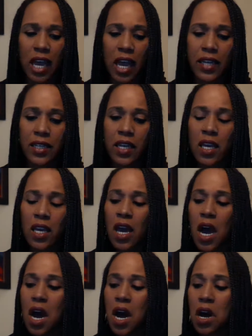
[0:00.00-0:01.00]
if he was
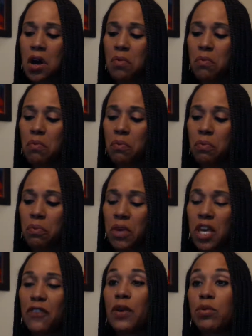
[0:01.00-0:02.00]
going to
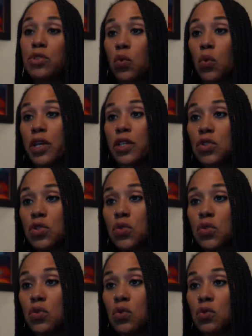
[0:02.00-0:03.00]
go on to the next
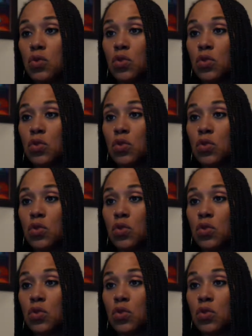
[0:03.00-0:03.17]
mission.